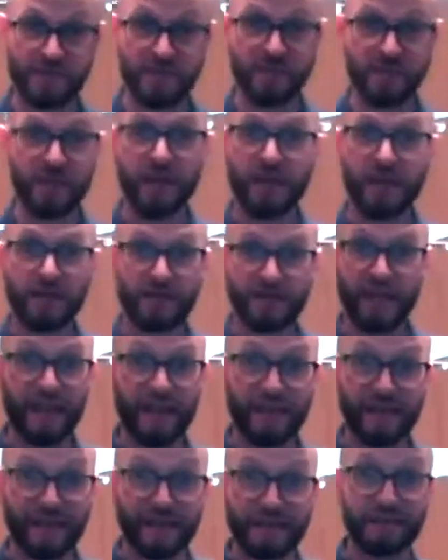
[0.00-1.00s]
it, you
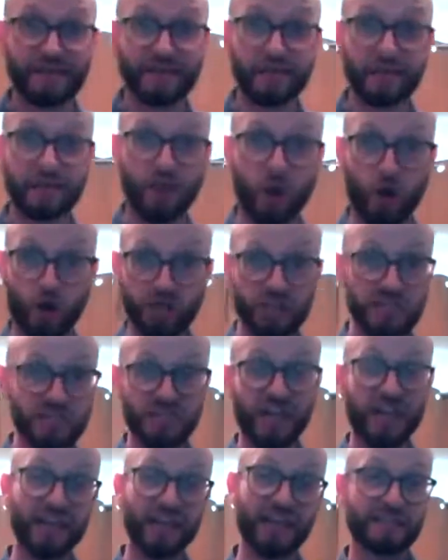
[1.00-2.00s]
hit it or you
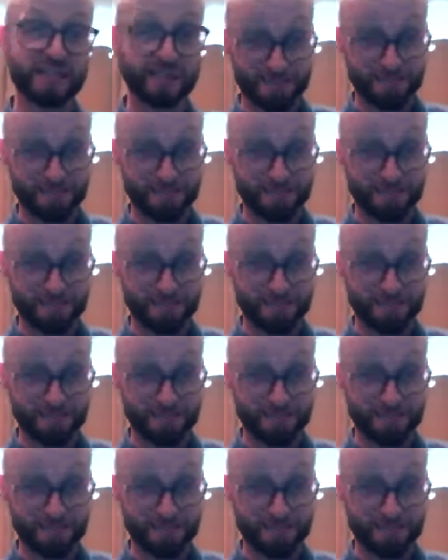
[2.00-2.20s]
shake